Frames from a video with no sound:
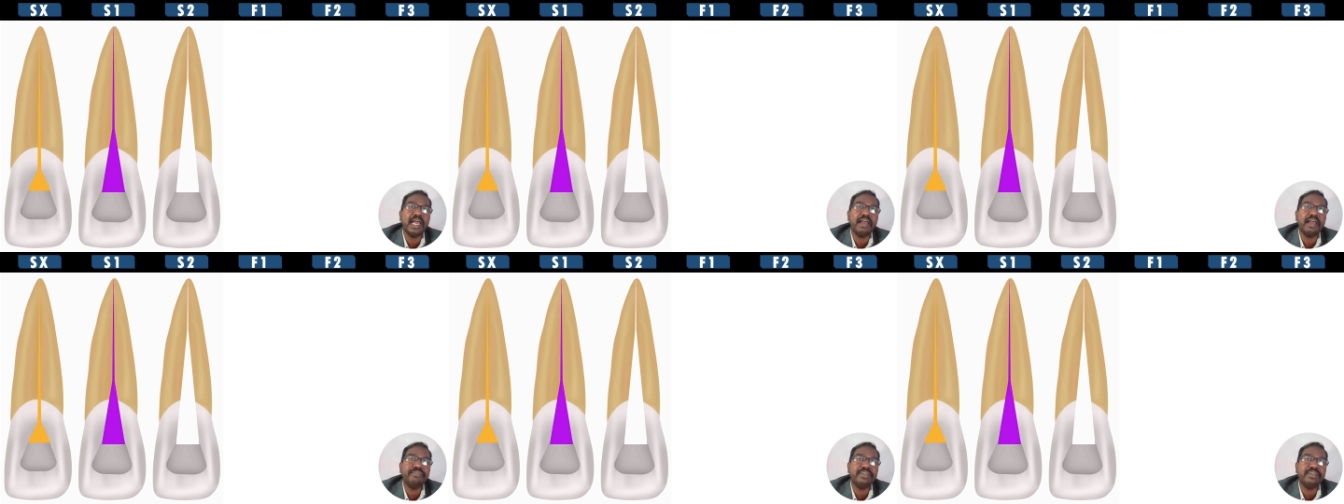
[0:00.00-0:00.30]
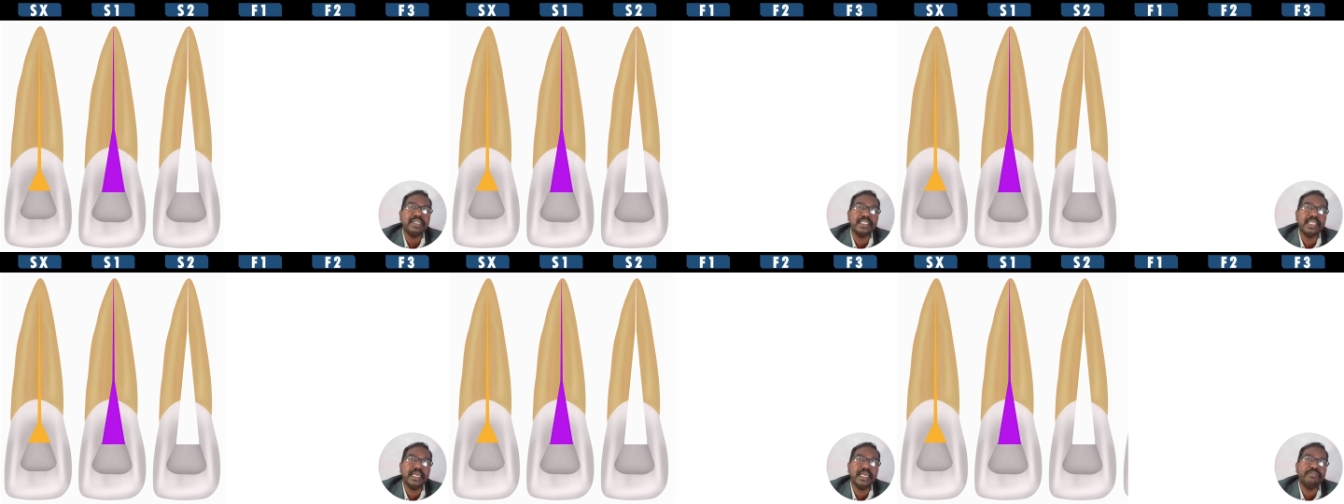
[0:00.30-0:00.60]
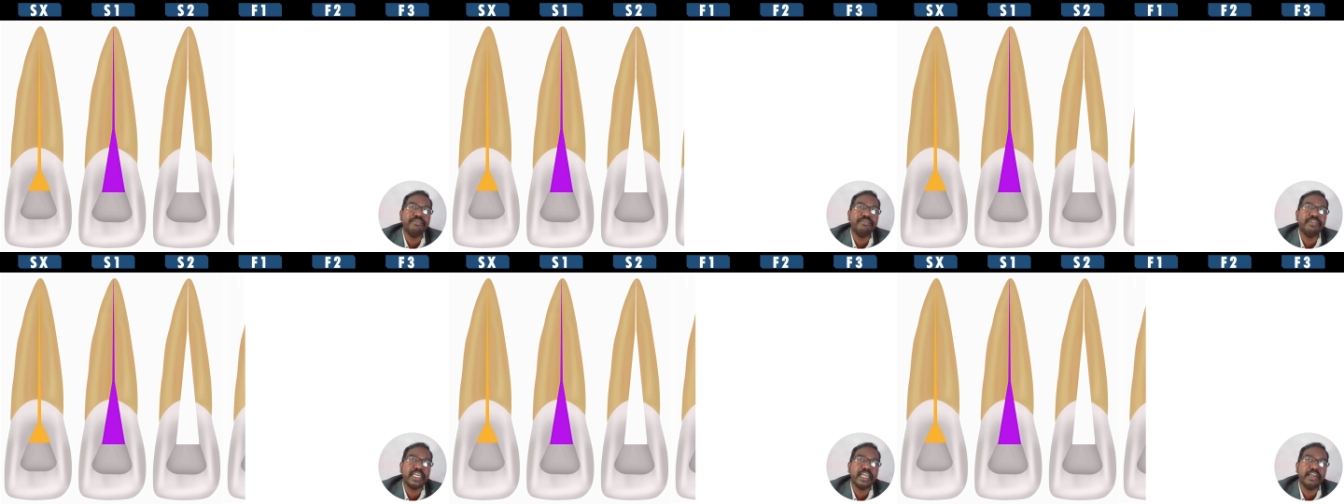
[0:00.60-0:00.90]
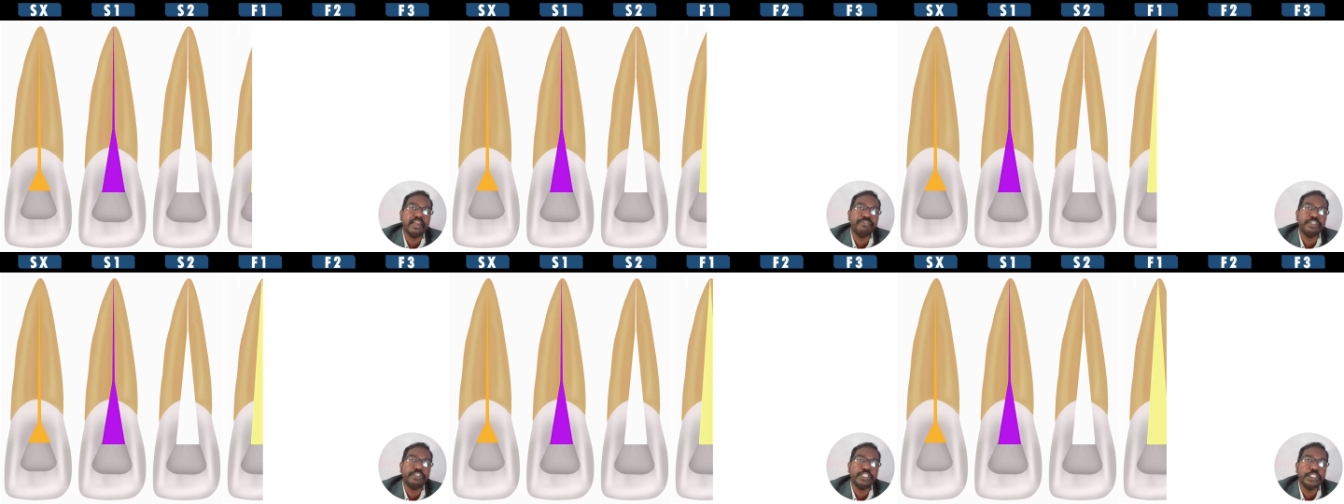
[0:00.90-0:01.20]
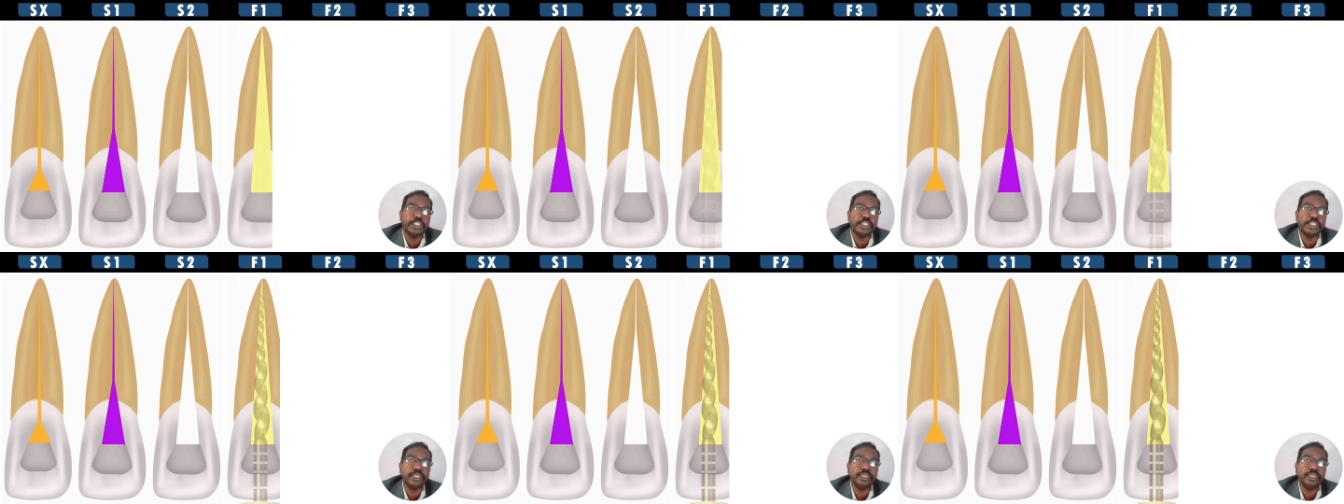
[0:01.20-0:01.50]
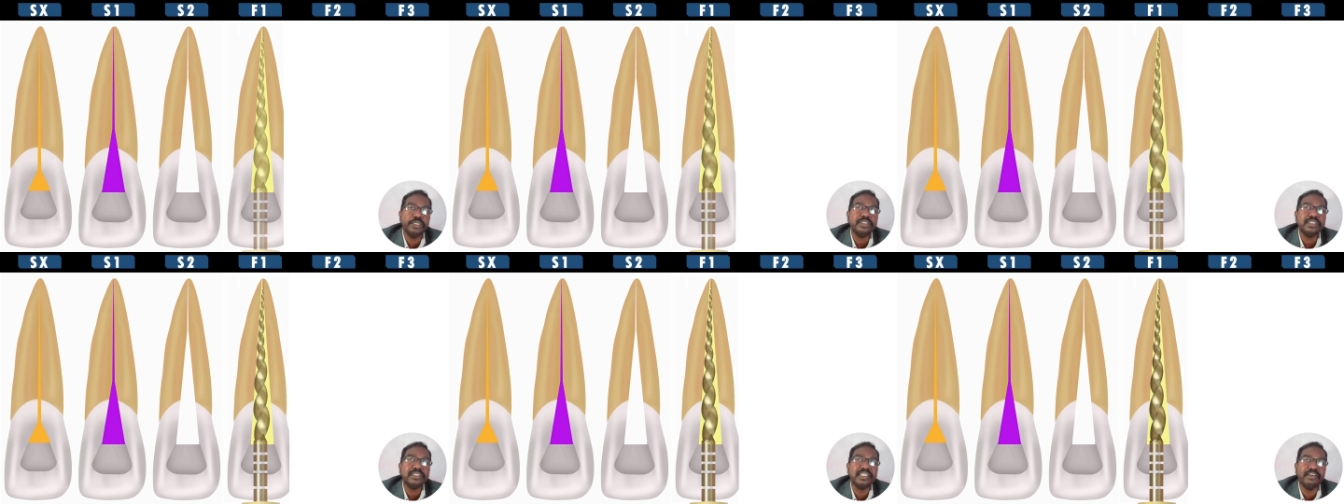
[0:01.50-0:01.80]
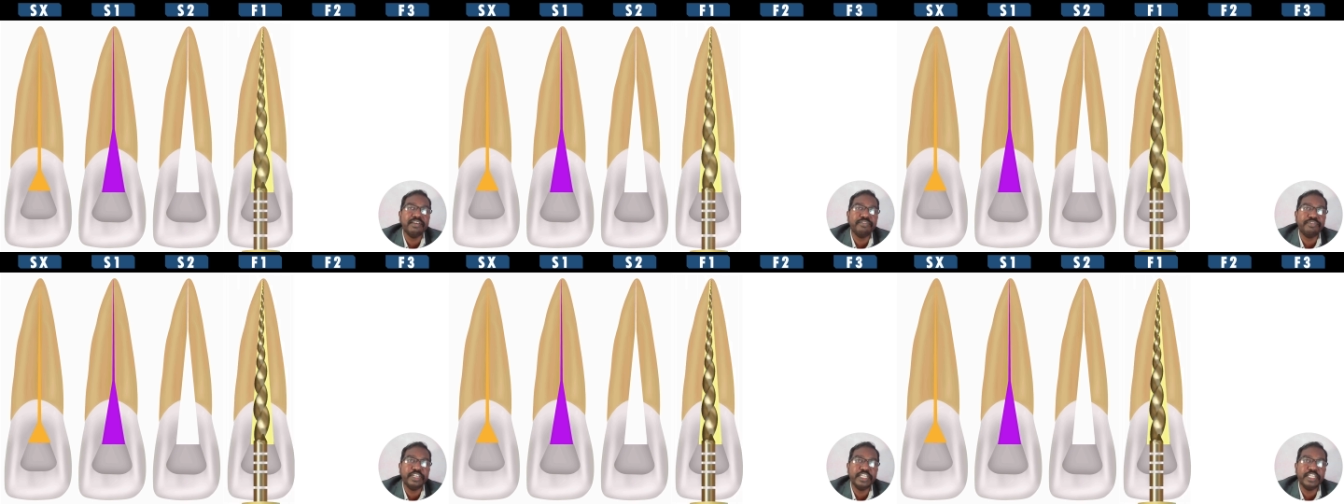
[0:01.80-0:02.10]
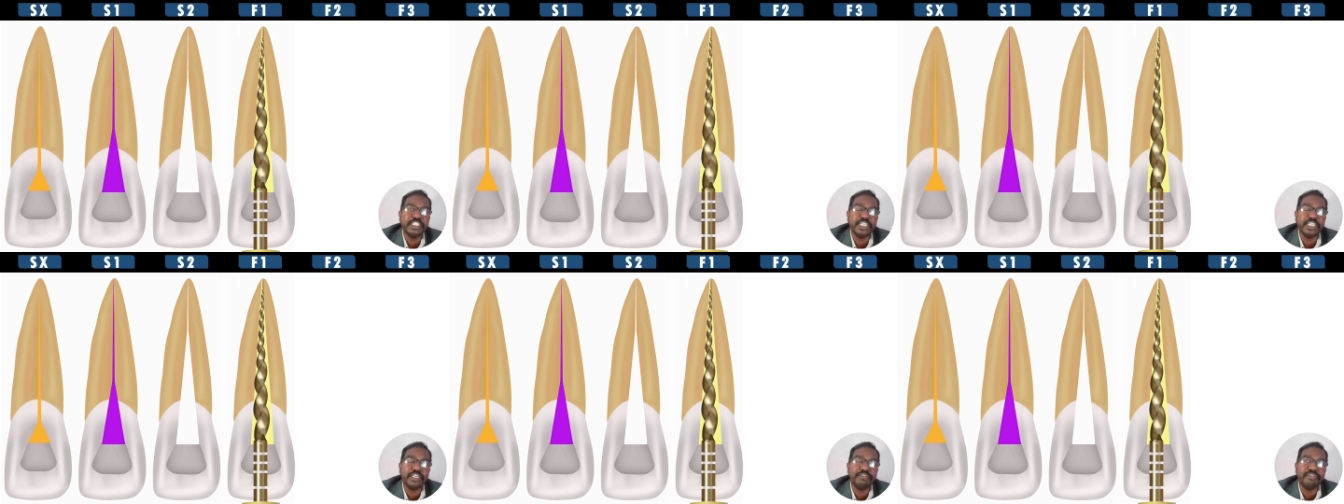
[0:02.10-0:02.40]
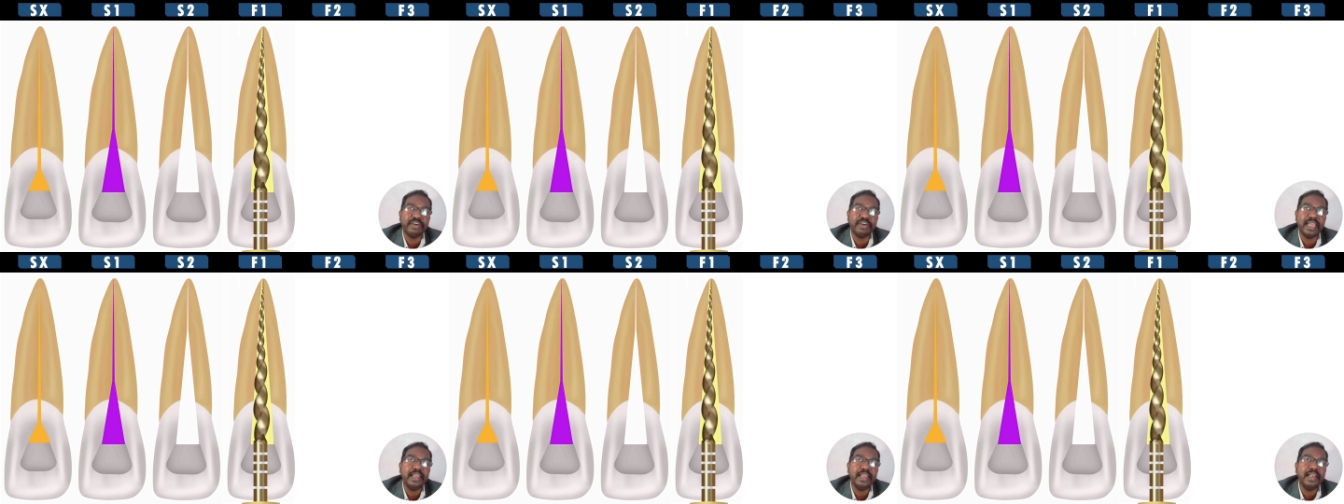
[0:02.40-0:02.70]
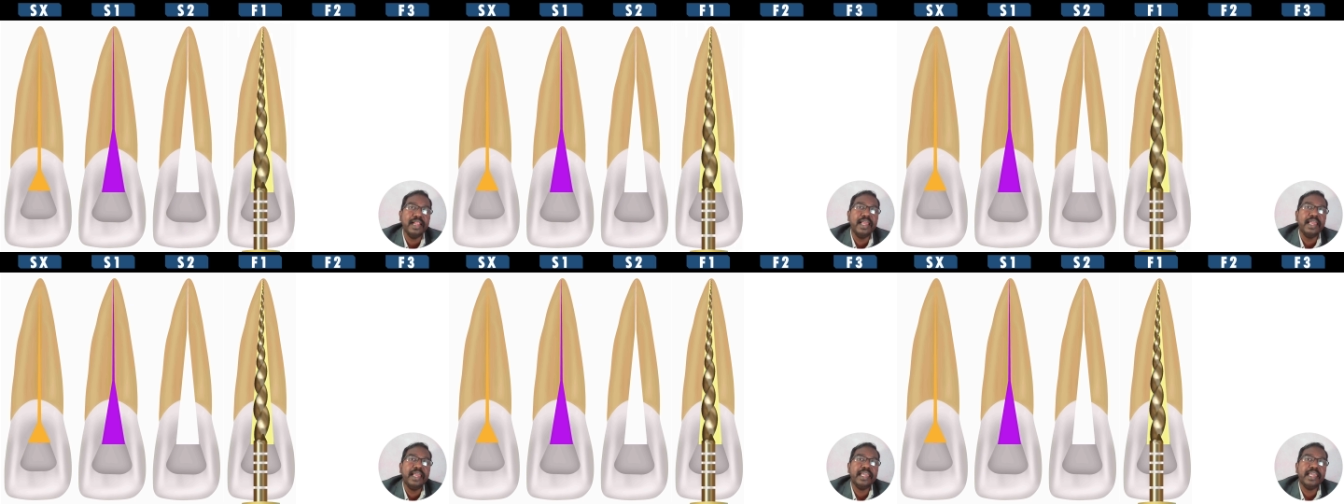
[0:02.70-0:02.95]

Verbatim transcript: after that we have to introduce the finishing file